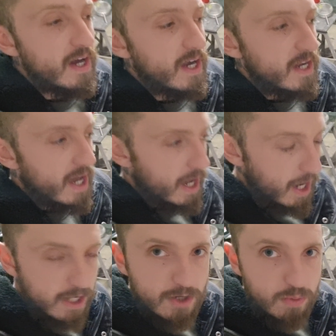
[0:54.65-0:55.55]
an
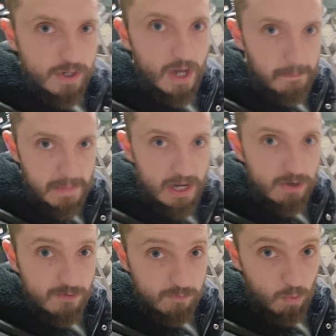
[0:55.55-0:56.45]
adequate
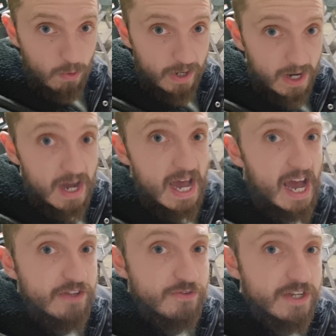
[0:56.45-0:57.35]
amount of water,
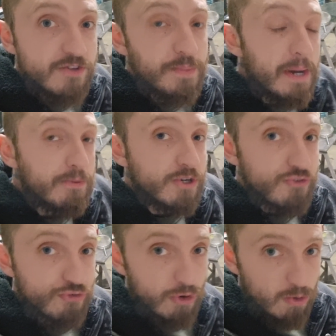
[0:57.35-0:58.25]
and you need to be able to
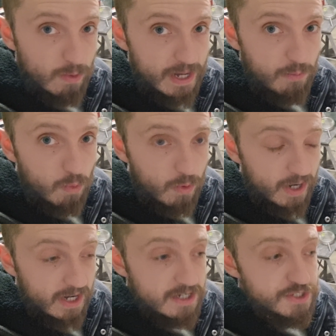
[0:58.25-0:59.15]
control that
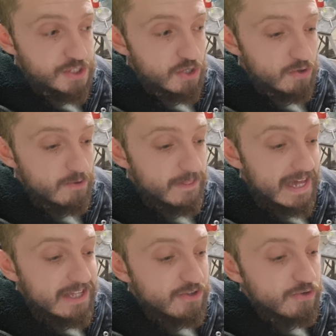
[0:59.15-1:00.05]
water so
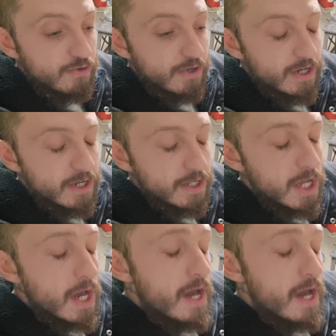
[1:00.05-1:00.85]
that you can